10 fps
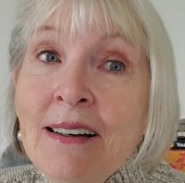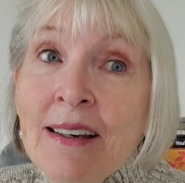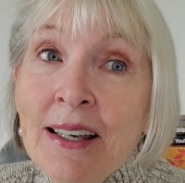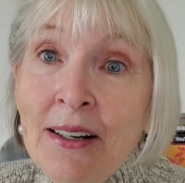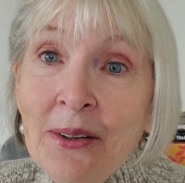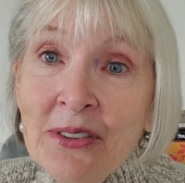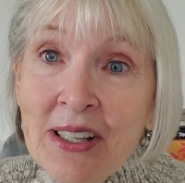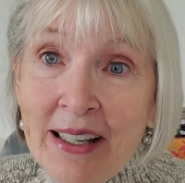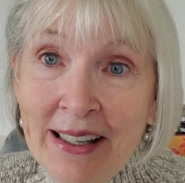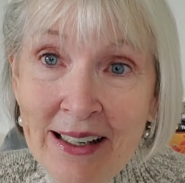Kiddos,
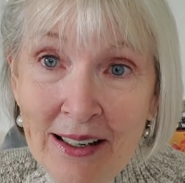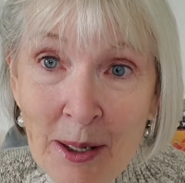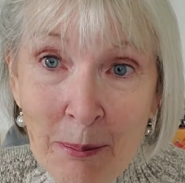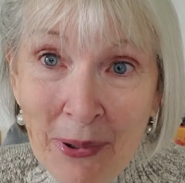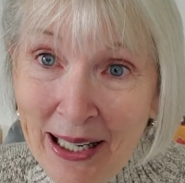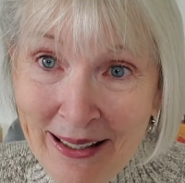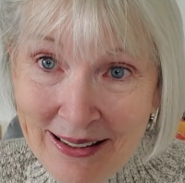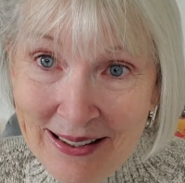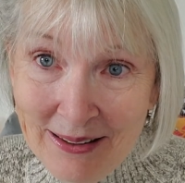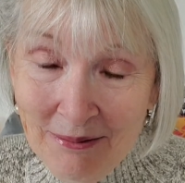I cannot
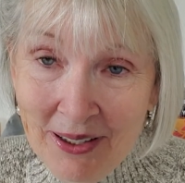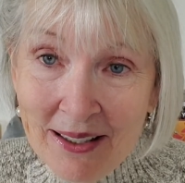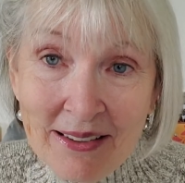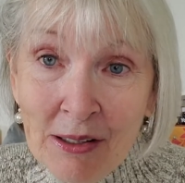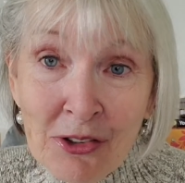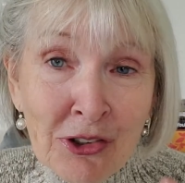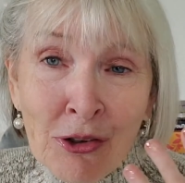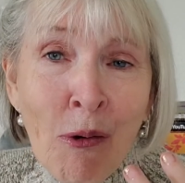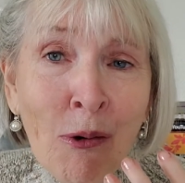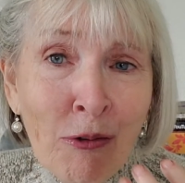bite because I was
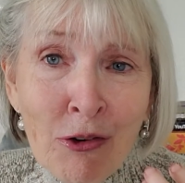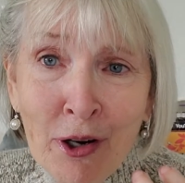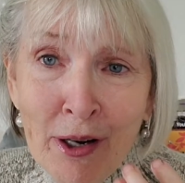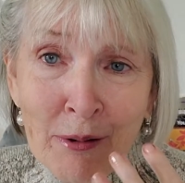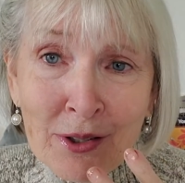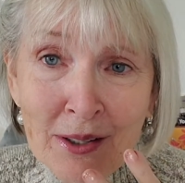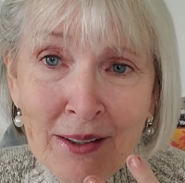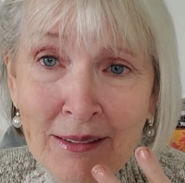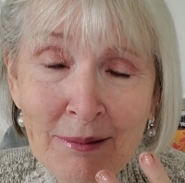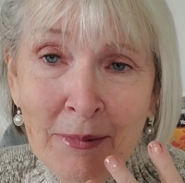so afraid
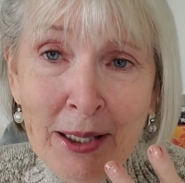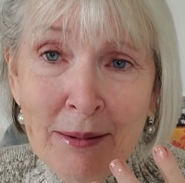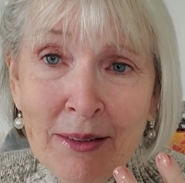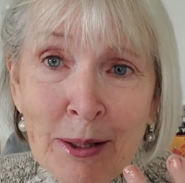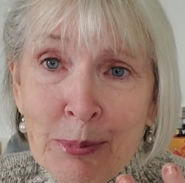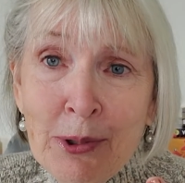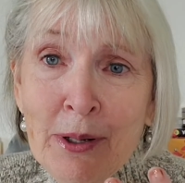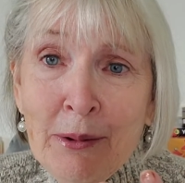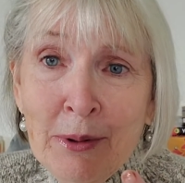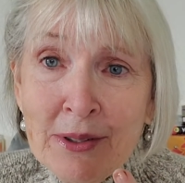my
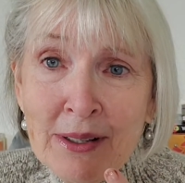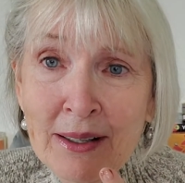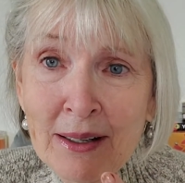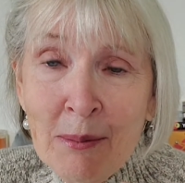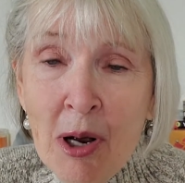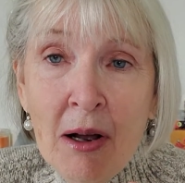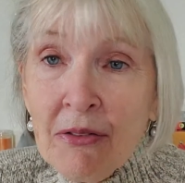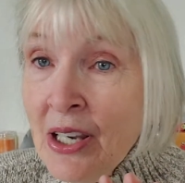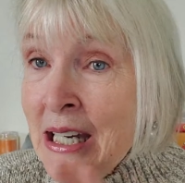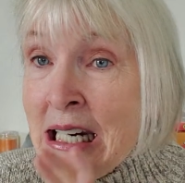temporary was gonna come off.
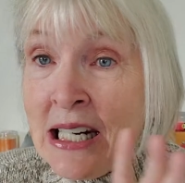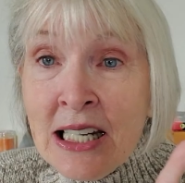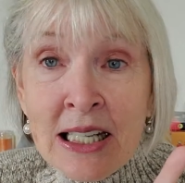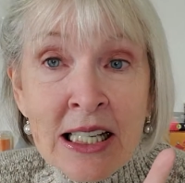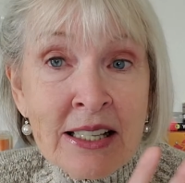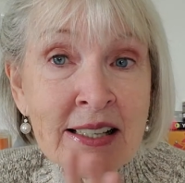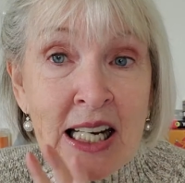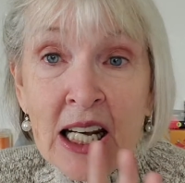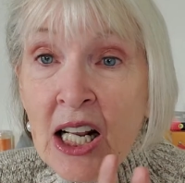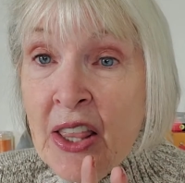It didn't.
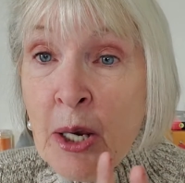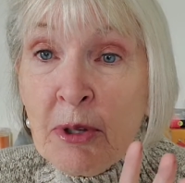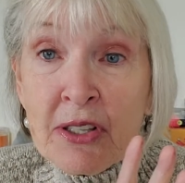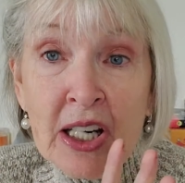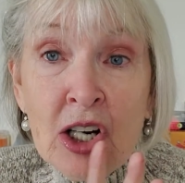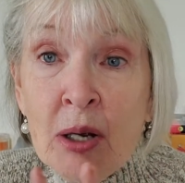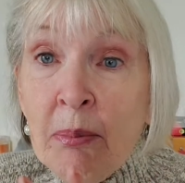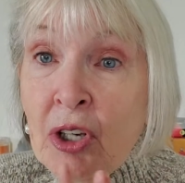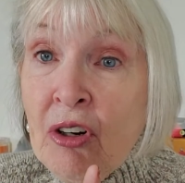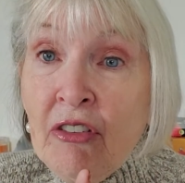They stayed on
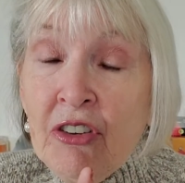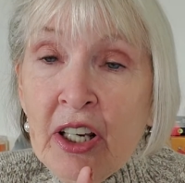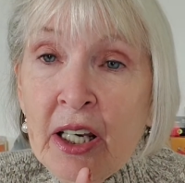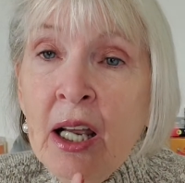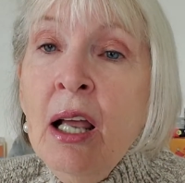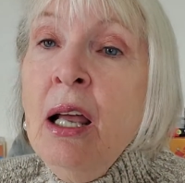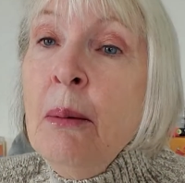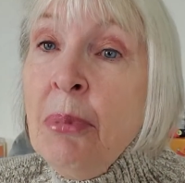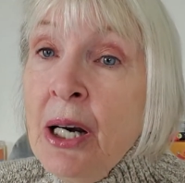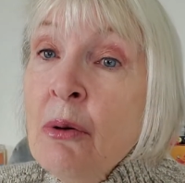beautifully,
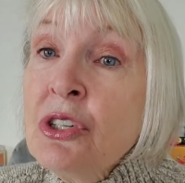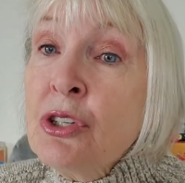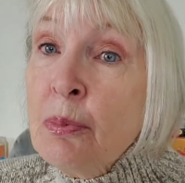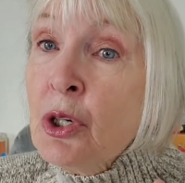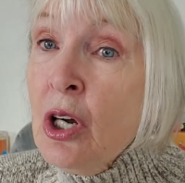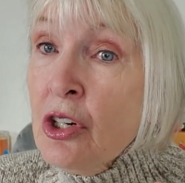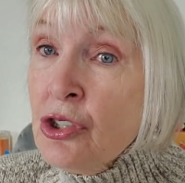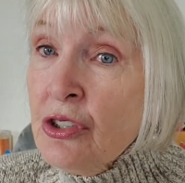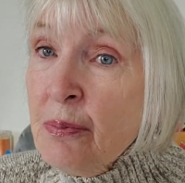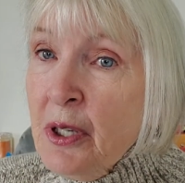but I was super
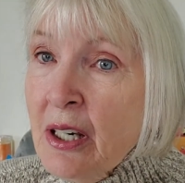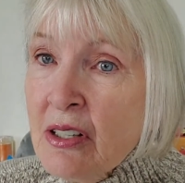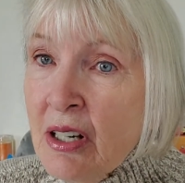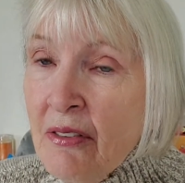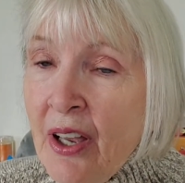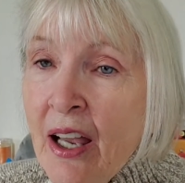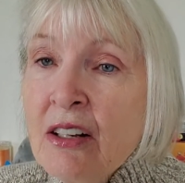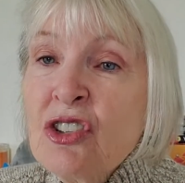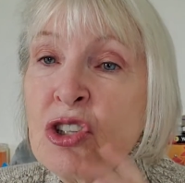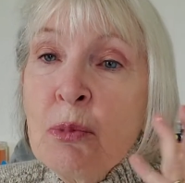cautious because I've
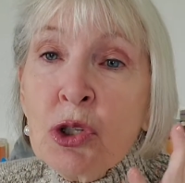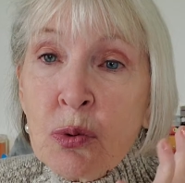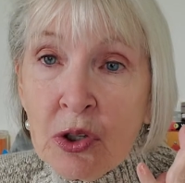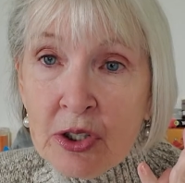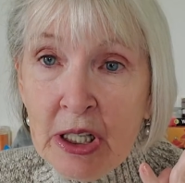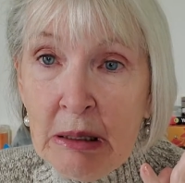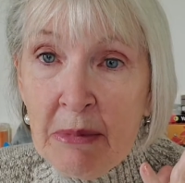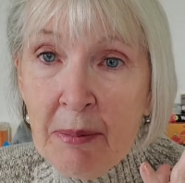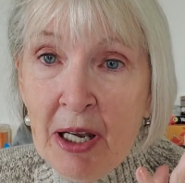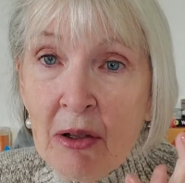had so much work done in
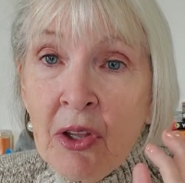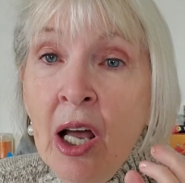my mouth.